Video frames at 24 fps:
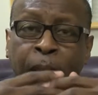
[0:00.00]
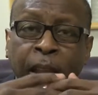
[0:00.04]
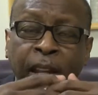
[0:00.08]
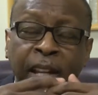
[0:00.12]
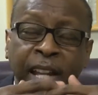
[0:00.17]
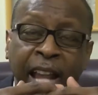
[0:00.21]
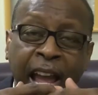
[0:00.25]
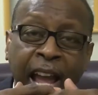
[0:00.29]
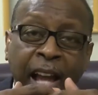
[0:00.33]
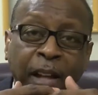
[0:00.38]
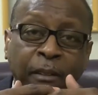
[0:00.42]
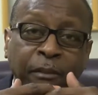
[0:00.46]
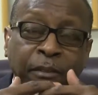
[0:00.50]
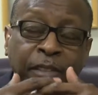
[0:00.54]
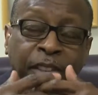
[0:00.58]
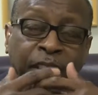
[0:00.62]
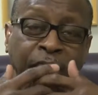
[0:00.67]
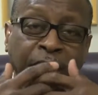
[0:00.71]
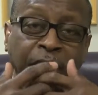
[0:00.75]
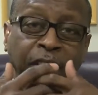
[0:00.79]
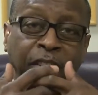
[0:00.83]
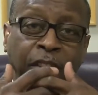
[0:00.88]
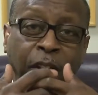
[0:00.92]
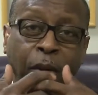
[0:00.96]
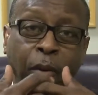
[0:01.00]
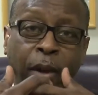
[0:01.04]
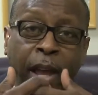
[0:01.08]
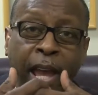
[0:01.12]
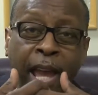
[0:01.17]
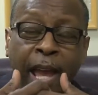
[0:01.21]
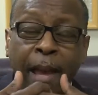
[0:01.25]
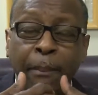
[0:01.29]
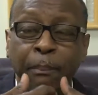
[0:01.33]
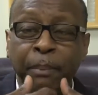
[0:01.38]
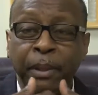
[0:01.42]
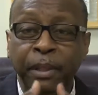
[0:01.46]
Now, just so
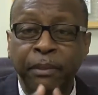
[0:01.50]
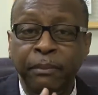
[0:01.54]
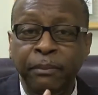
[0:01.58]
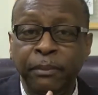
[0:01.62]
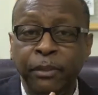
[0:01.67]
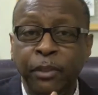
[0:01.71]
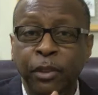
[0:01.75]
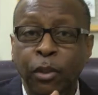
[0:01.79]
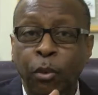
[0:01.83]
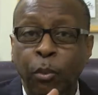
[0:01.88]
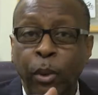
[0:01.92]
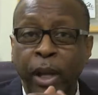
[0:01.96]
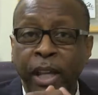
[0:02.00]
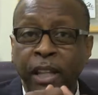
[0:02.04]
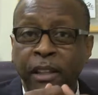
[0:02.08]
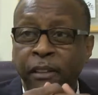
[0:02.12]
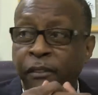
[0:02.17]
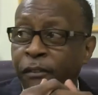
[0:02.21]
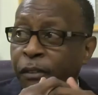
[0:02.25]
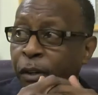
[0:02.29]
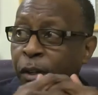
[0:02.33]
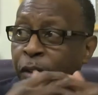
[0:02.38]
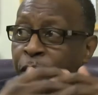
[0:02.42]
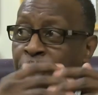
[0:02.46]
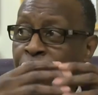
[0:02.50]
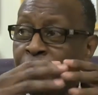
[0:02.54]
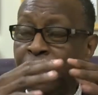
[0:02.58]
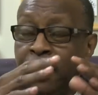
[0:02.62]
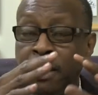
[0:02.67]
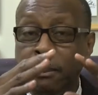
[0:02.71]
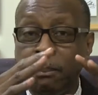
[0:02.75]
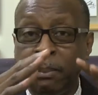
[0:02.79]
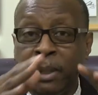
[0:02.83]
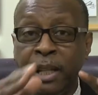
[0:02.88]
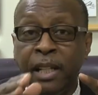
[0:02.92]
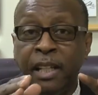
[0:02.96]
happened, the way the First
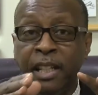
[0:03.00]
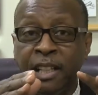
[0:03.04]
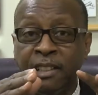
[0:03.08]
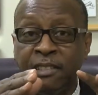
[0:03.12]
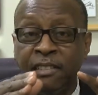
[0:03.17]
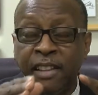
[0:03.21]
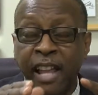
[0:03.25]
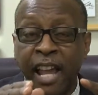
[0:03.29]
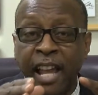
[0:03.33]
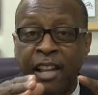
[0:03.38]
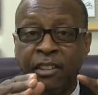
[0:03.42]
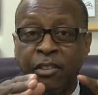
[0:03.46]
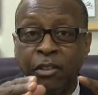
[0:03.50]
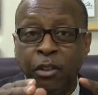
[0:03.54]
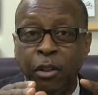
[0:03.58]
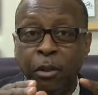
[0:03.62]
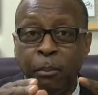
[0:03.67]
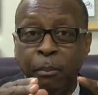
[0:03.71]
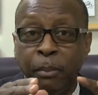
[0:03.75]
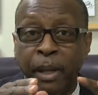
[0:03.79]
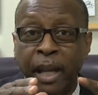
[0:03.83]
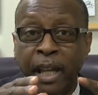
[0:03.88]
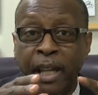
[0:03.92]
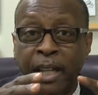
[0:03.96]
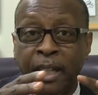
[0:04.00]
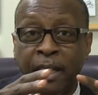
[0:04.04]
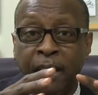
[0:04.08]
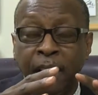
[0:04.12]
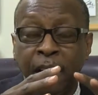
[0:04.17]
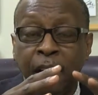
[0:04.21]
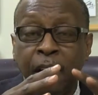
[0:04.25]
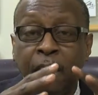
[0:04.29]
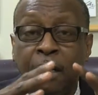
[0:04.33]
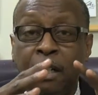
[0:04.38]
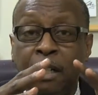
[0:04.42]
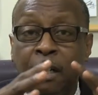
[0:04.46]
Independence National Bank
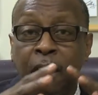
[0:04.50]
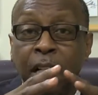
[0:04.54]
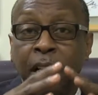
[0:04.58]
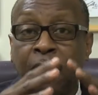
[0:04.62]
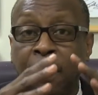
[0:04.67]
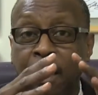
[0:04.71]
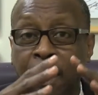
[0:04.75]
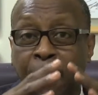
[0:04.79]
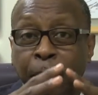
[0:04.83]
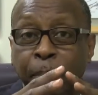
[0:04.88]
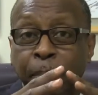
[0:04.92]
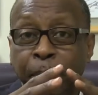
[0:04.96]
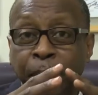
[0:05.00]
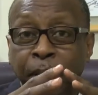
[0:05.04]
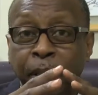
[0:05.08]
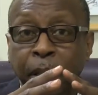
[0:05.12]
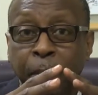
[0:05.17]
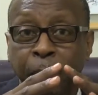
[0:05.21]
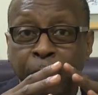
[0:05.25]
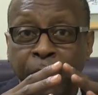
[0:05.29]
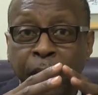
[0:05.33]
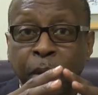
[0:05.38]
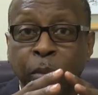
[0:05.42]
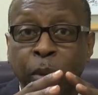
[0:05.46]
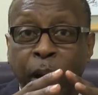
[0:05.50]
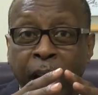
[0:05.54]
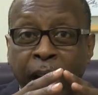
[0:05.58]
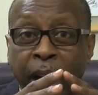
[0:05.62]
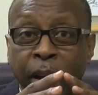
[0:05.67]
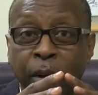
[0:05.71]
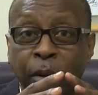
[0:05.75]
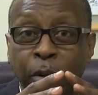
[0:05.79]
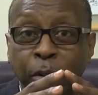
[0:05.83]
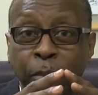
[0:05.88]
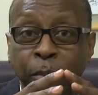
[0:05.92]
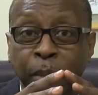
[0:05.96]
hook up the
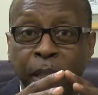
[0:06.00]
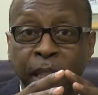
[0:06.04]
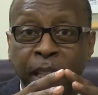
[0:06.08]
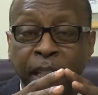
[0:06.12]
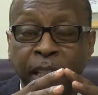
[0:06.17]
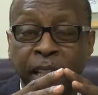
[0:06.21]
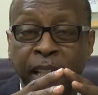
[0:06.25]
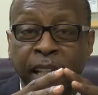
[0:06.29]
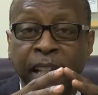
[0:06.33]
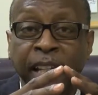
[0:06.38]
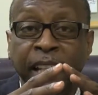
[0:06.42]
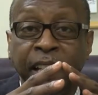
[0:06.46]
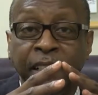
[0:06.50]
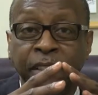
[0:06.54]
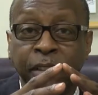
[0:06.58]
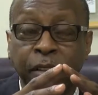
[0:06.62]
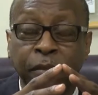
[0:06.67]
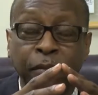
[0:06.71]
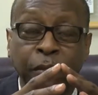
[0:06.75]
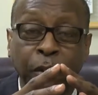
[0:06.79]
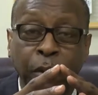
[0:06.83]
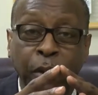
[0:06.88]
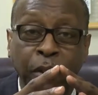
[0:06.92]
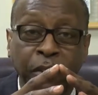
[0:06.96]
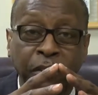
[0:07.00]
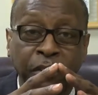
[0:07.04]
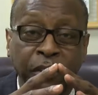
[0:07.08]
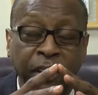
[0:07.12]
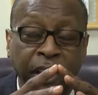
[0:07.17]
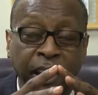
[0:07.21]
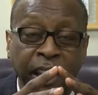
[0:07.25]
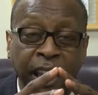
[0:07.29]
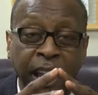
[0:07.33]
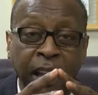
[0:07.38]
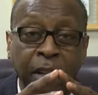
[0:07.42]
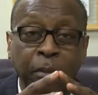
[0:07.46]
BYOB, it is a forced
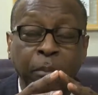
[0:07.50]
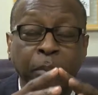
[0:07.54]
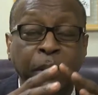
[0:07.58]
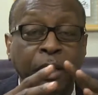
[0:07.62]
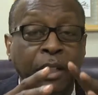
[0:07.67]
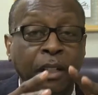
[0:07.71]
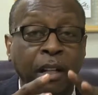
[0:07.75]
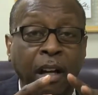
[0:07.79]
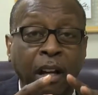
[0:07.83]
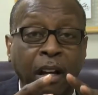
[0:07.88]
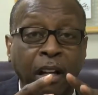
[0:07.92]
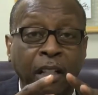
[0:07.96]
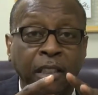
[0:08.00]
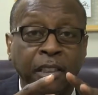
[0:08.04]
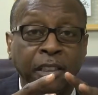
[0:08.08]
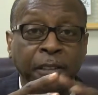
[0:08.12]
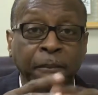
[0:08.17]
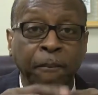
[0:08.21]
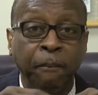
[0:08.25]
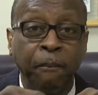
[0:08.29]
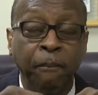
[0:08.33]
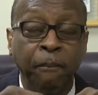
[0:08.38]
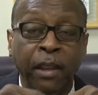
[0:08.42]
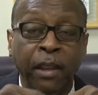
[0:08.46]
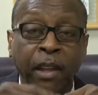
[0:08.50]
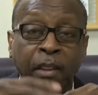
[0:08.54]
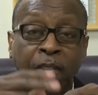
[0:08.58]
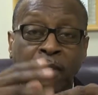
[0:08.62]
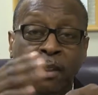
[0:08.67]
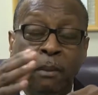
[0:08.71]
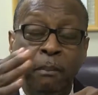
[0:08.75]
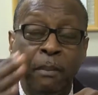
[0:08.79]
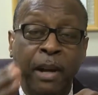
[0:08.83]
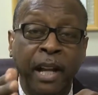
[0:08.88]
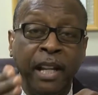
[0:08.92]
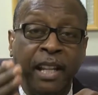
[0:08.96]
account because
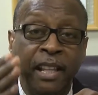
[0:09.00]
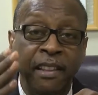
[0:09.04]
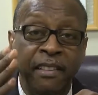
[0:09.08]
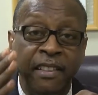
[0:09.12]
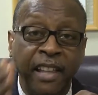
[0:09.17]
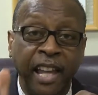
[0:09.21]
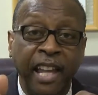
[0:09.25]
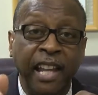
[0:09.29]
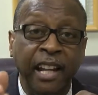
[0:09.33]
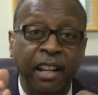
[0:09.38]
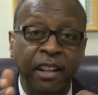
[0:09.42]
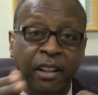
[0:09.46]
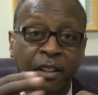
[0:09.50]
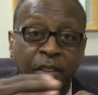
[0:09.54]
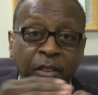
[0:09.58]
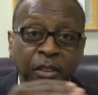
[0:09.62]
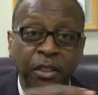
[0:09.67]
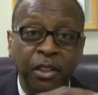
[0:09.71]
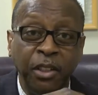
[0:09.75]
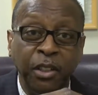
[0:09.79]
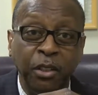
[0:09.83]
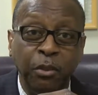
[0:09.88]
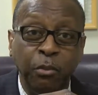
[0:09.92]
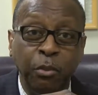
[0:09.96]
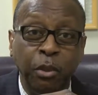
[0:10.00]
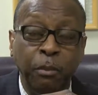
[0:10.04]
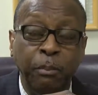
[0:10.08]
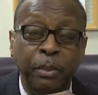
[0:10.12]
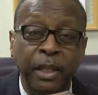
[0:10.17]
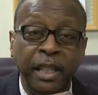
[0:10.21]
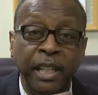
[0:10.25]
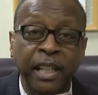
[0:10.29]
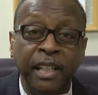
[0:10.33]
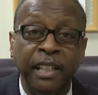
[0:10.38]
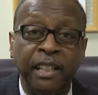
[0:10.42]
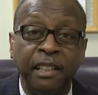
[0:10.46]
the money they loan you will
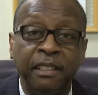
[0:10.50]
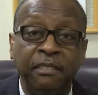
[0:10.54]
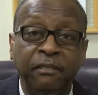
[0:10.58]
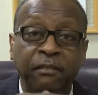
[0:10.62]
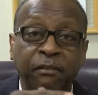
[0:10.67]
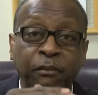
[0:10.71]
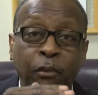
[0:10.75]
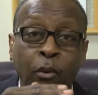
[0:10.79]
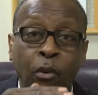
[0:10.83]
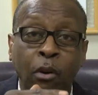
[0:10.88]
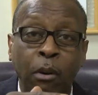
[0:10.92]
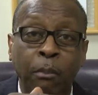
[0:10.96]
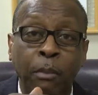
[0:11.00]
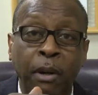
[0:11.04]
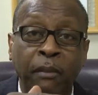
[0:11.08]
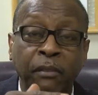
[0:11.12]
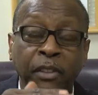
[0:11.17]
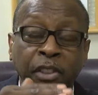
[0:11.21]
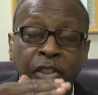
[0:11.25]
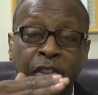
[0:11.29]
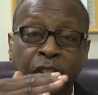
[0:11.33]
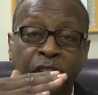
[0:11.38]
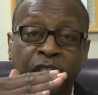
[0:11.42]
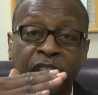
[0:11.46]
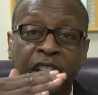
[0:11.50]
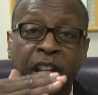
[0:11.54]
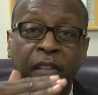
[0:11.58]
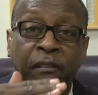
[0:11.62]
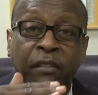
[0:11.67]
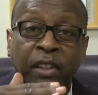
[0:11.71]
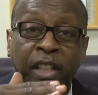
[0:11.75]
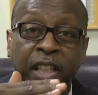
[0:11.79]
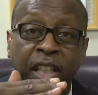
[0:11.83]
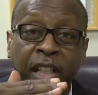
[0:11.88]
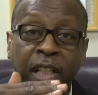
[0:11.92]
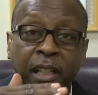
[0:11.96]
be in a form of a
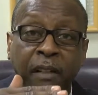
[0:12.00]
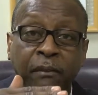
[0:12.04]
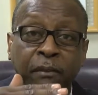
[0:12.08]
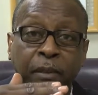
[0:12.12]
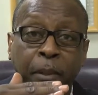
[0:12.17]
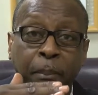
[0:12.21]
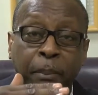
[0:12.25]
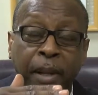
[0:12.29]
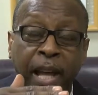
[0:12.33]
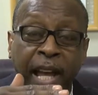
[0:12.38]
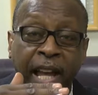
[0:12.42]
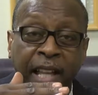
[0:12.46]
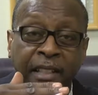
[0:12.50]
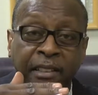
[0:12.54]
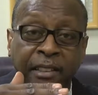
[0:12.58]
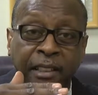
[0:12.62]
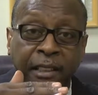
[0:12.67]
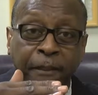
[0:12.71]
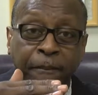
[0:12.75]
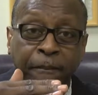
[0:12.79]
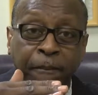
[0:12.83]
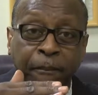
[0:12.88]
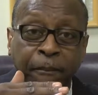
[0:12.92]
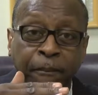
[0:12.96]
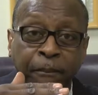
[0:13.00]
certificate of deposit,